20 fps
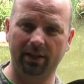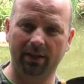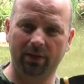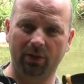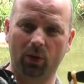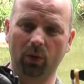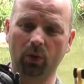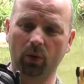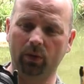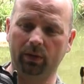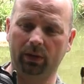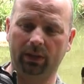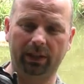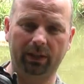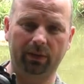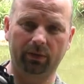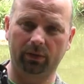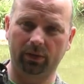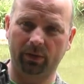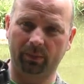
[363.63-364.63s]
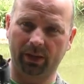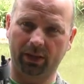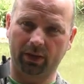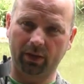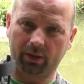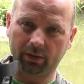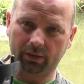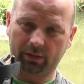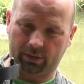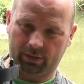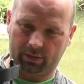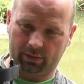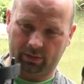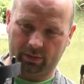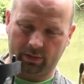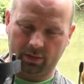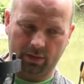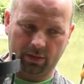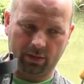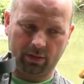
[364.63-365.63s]
is only going to be got
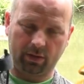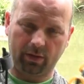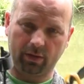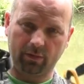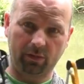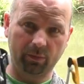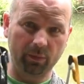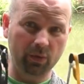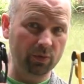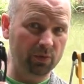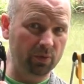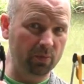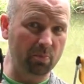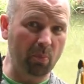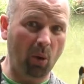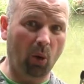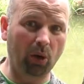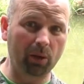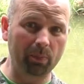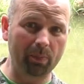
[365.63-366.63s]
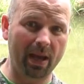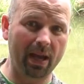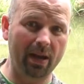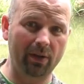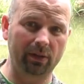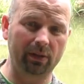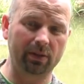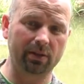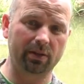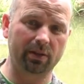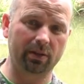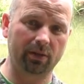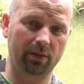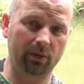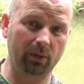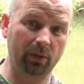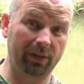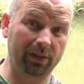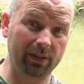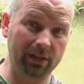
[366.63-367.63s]
from using ball bearings
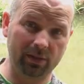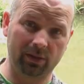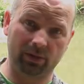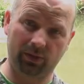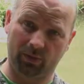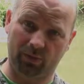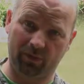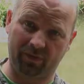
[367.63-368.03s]
with these two